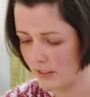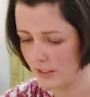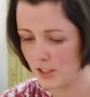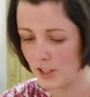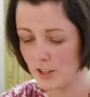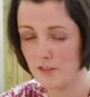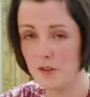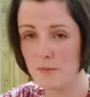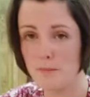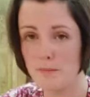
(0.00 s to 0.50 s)
So
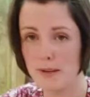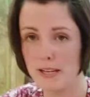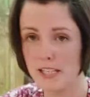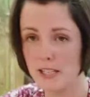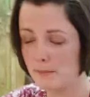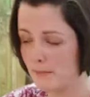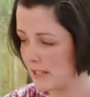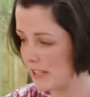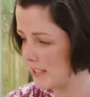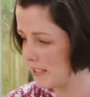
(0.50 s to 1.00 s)
if you
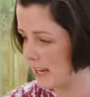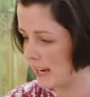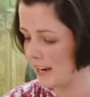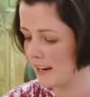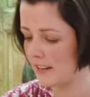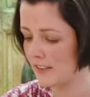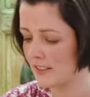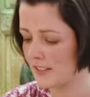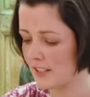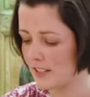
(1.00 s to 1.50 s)
missed me
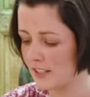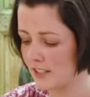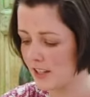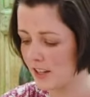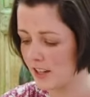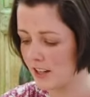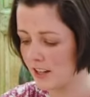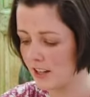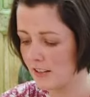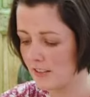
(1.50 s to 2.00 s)
saying at the
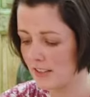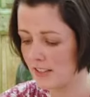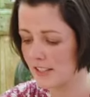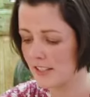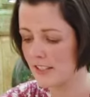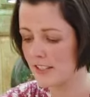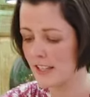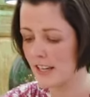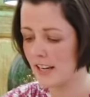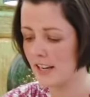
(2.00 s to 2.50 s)
start, this
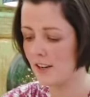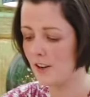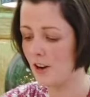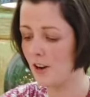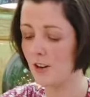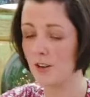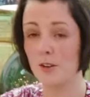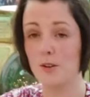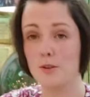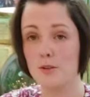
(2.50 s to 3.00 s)
is a
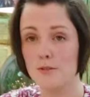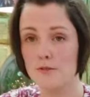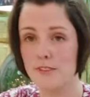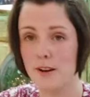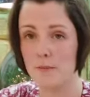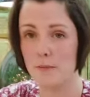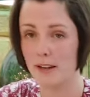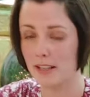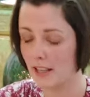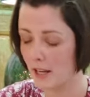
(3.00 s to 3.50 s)
cotton lawn
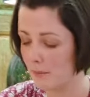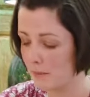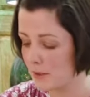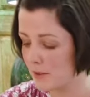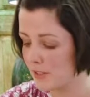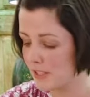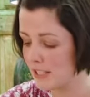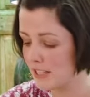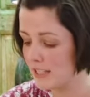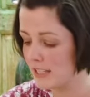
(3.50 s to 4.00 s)
fabric that I'm
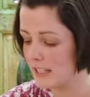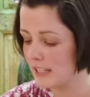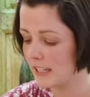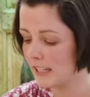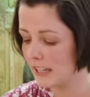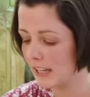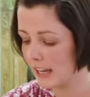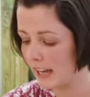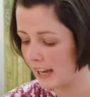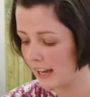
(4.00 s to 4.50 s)
using,
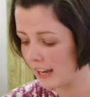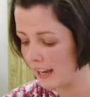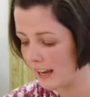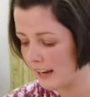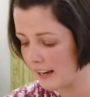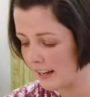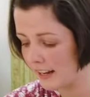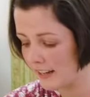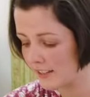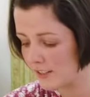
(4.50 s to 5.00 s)

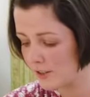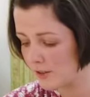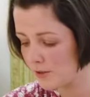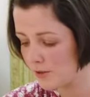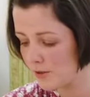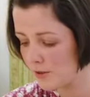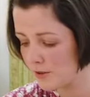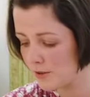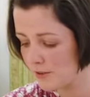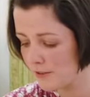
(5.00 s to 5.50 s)
and it's
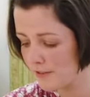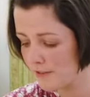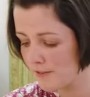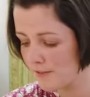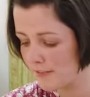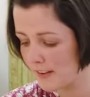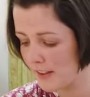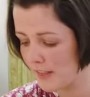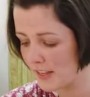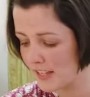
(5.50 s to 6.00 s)
called
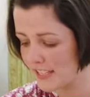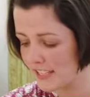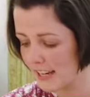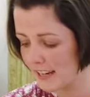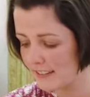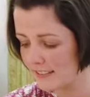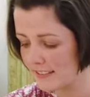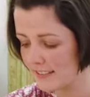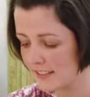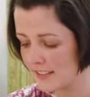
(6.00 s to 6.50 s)
Feather
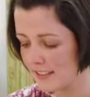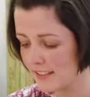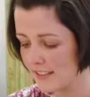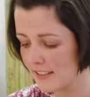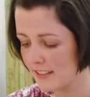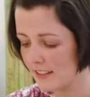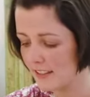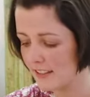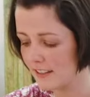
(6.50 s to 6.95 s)
Dance.